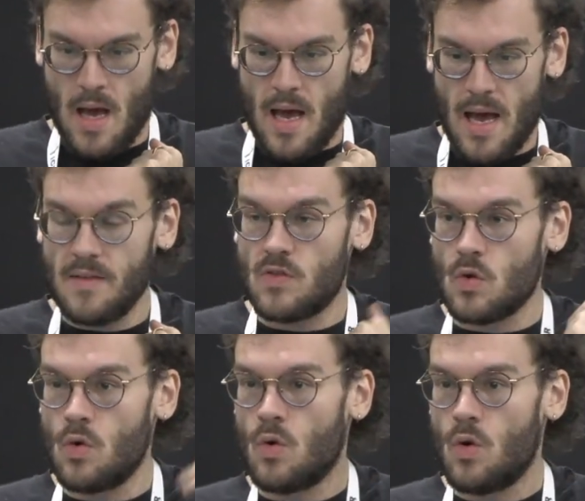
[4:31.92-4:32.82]
And
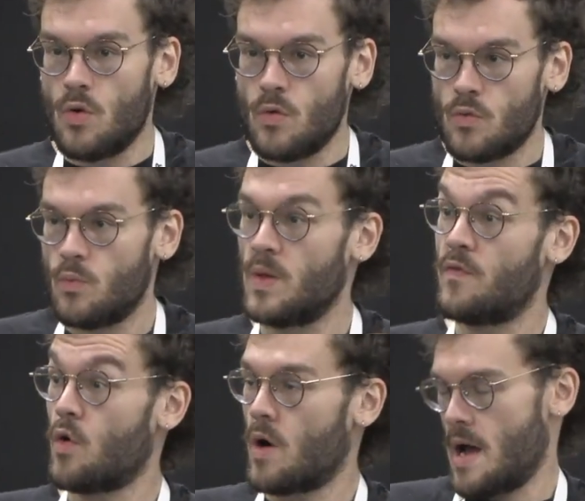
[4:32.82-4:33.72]
so
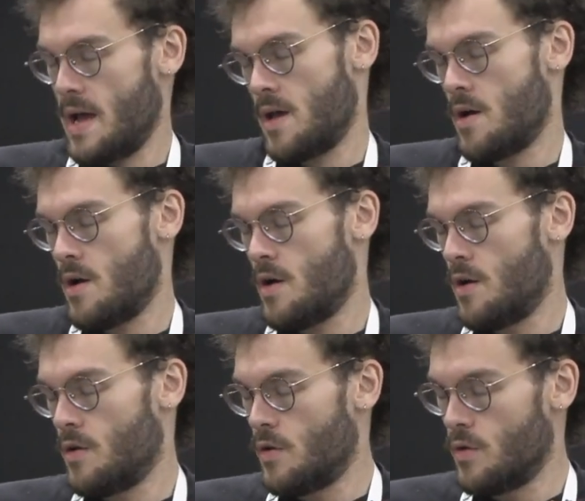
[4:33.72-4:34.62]
before I
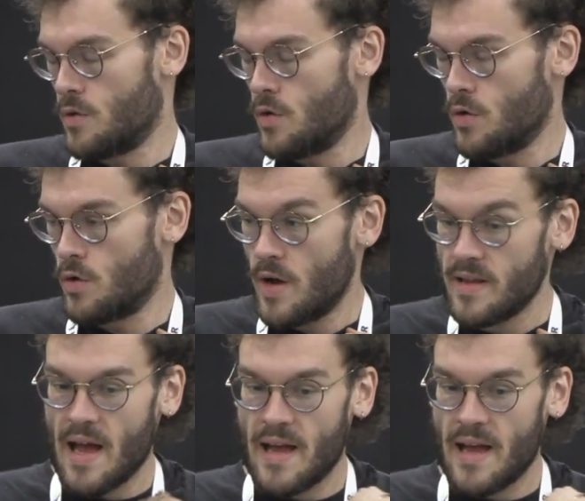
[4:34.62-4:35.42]
go ahead,